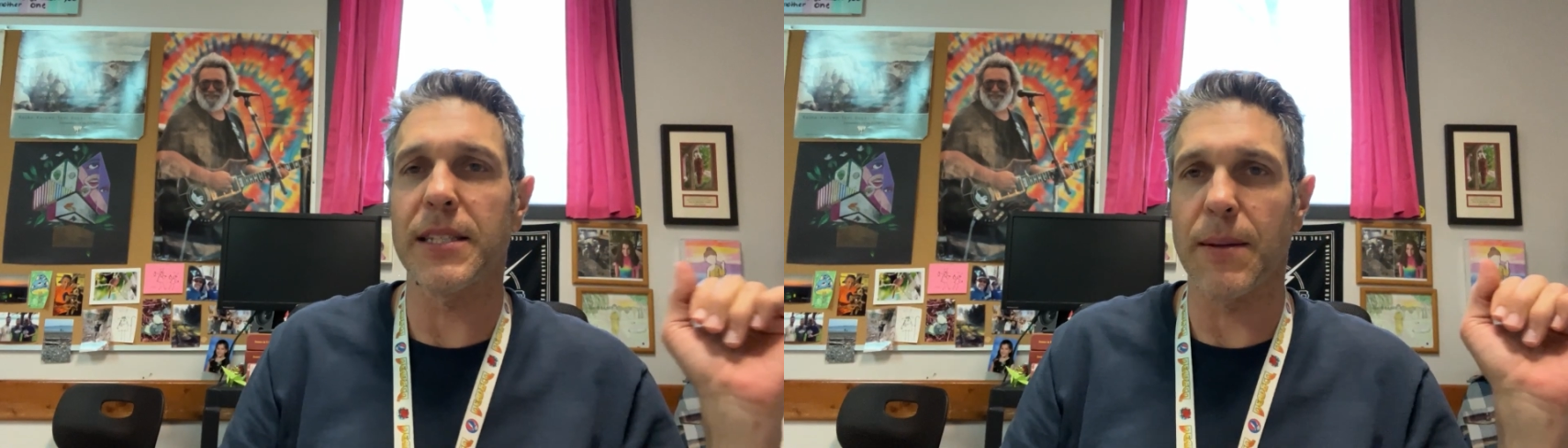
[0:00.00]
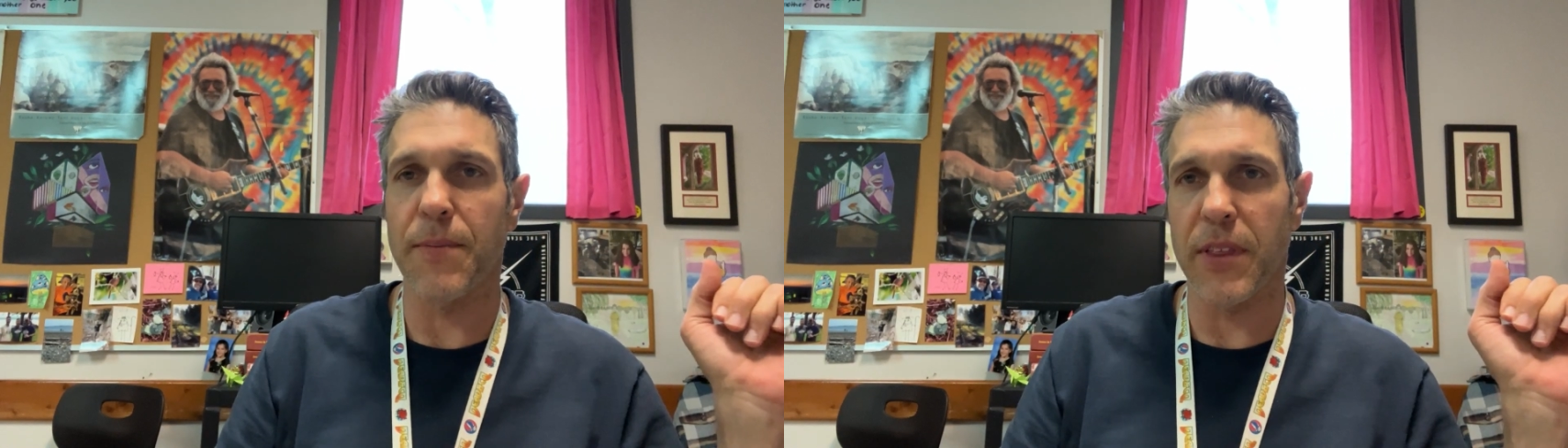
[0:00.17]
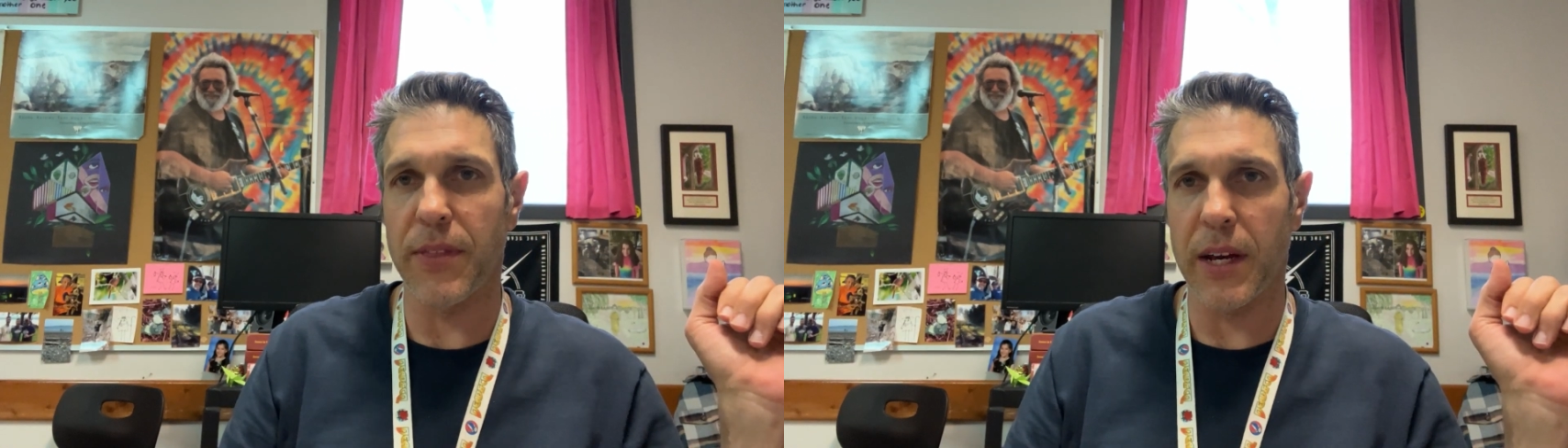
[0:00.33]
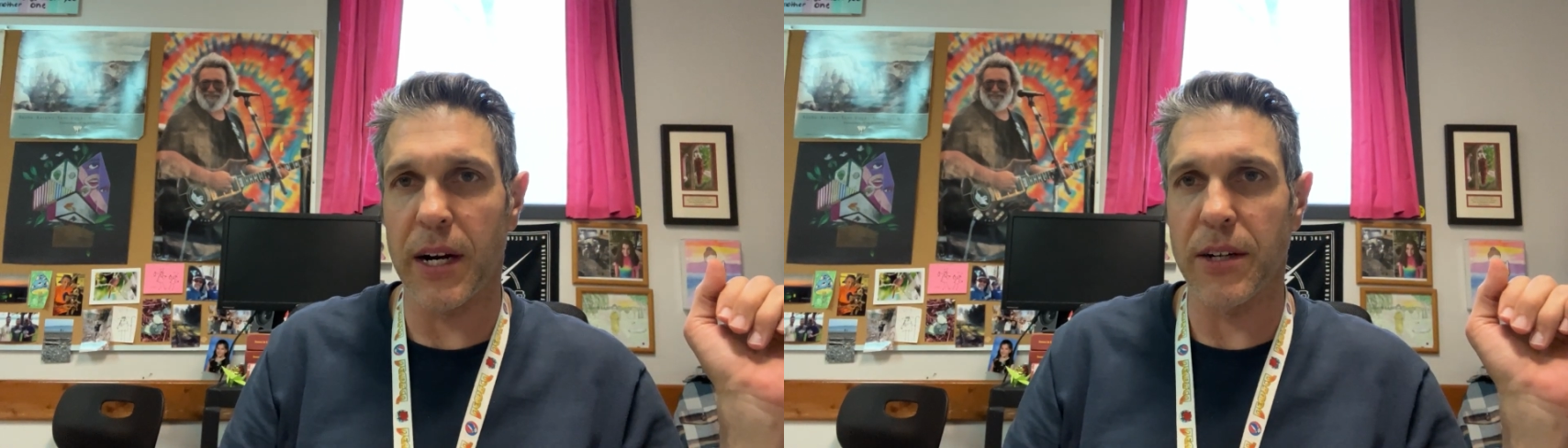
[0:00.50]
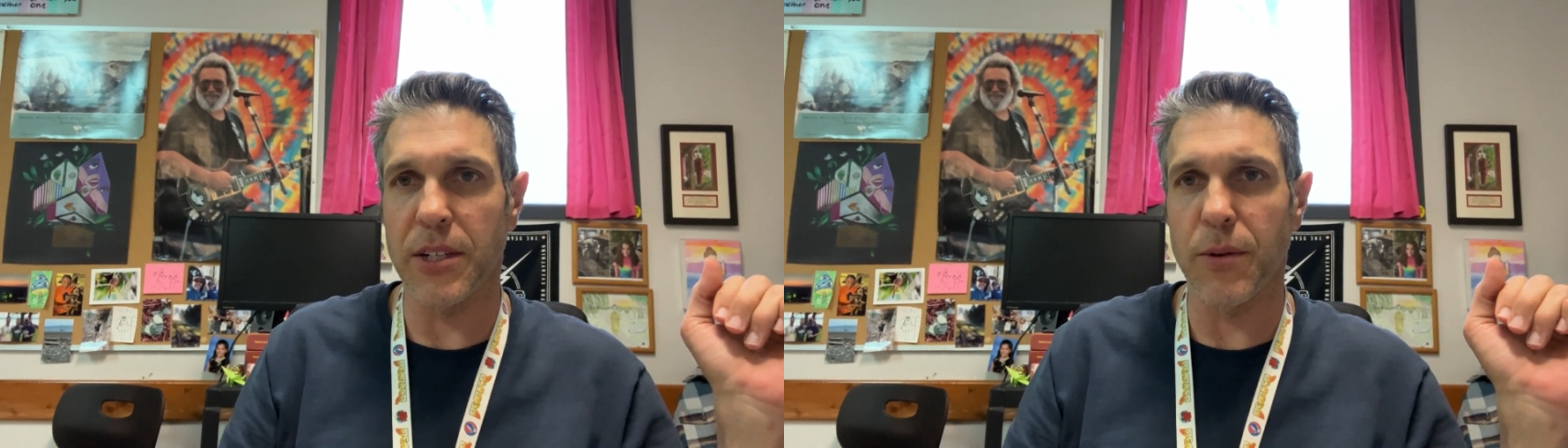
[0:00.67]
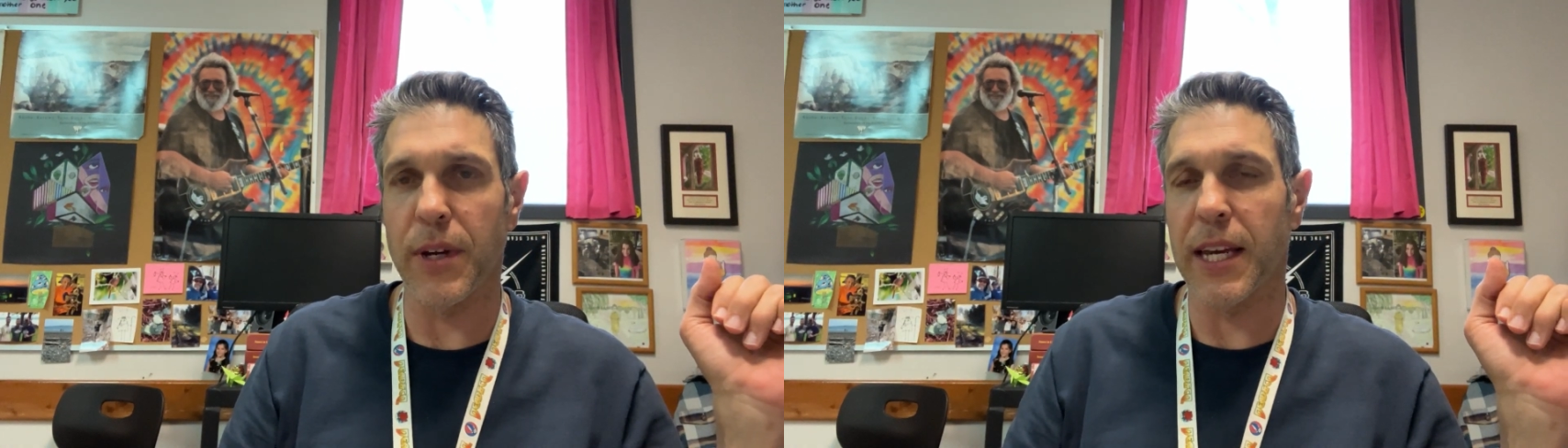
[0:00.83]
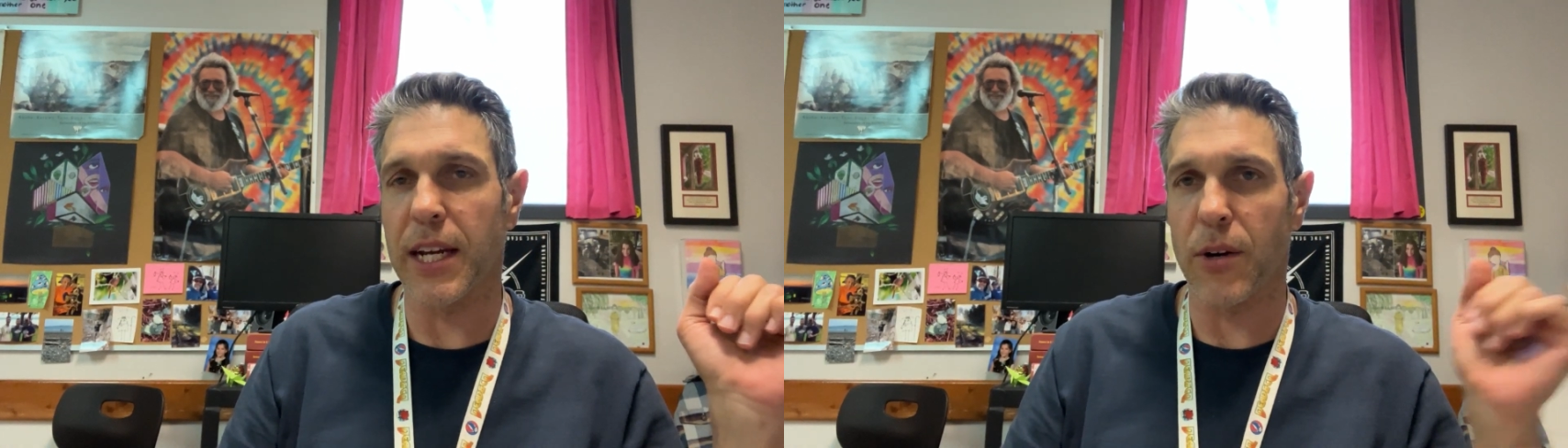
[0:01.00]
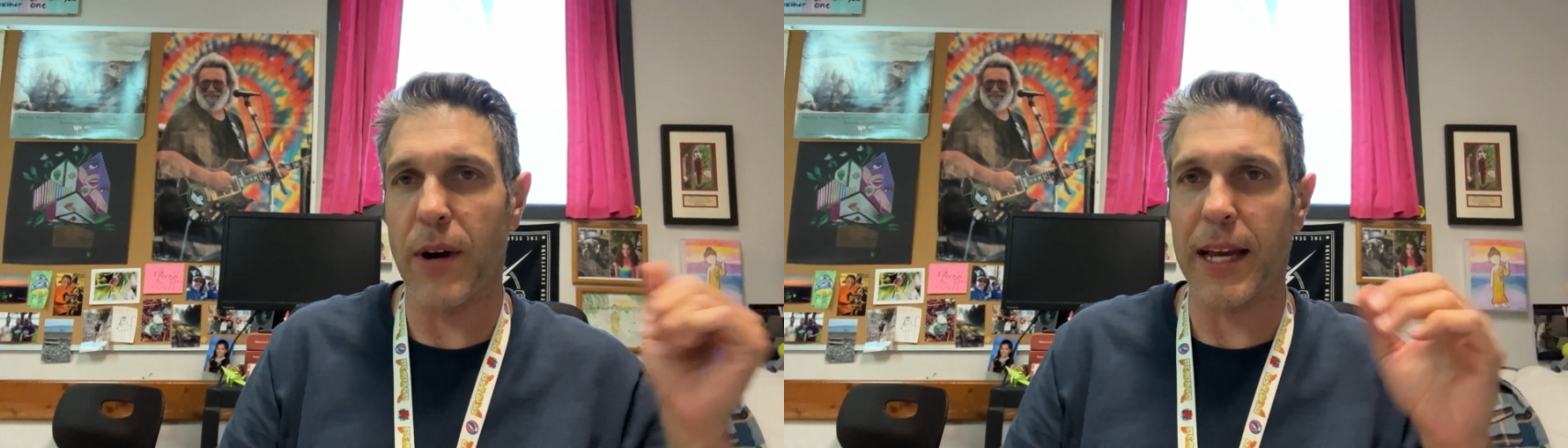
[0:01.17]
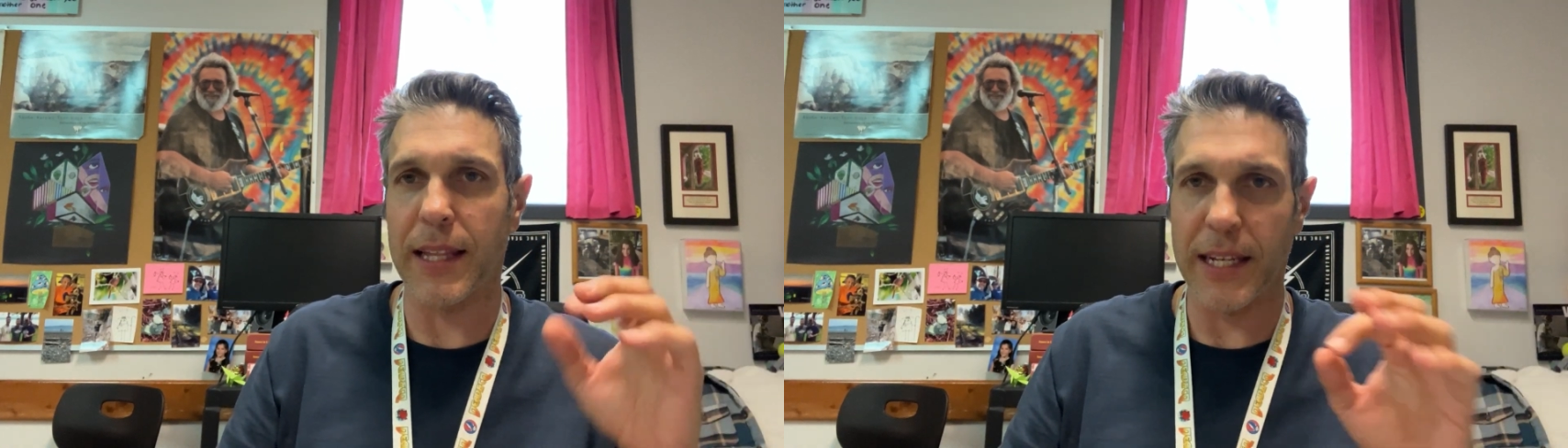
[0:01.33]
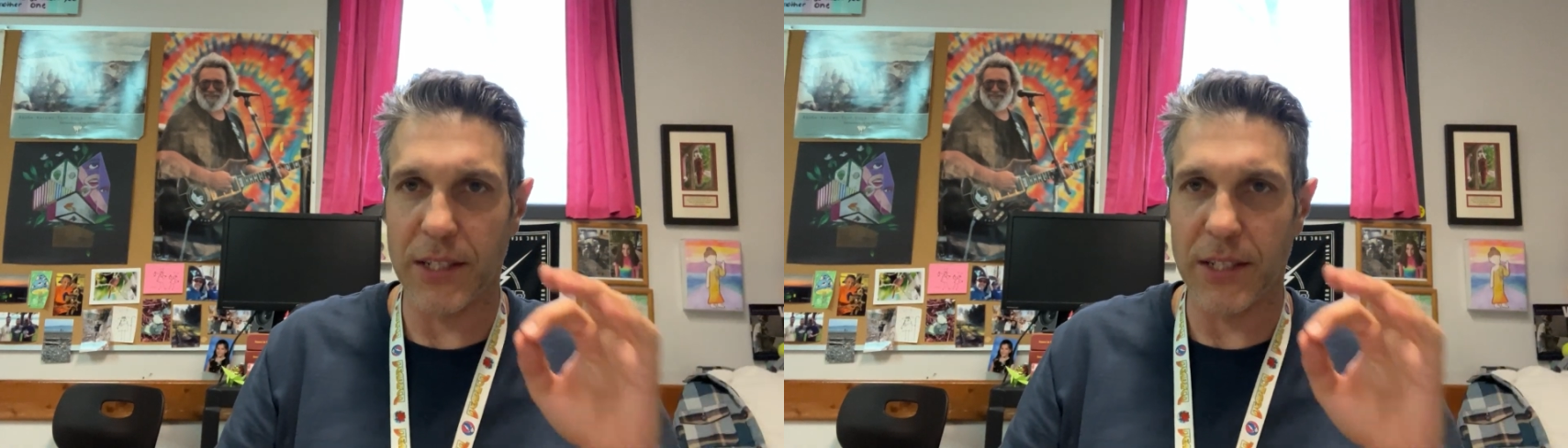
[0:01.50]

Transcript: something they're doing incorrectly